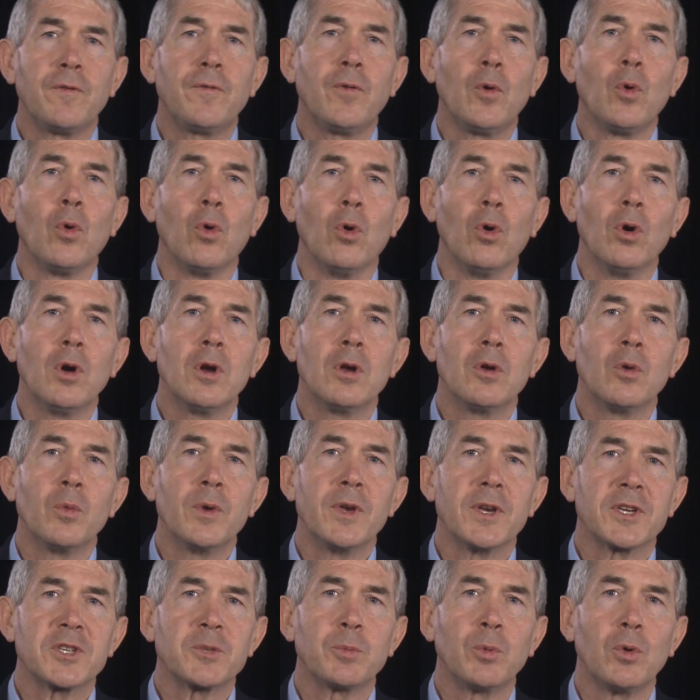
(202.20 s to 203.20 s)
4,
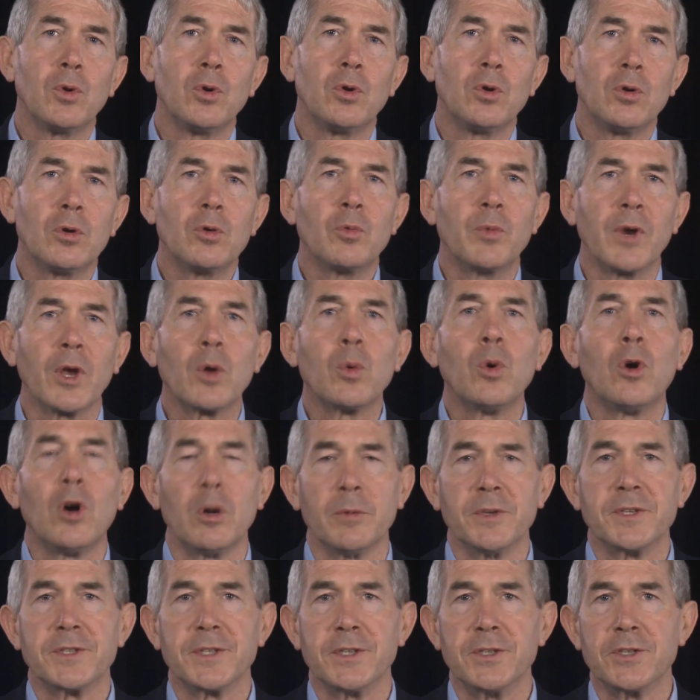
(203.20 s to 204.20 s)
we explore
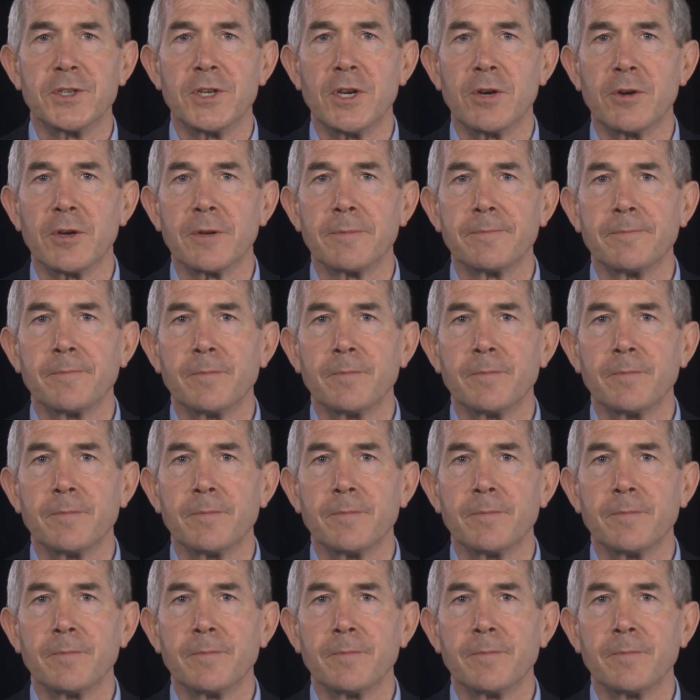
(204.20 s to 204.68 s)
requirements engineering.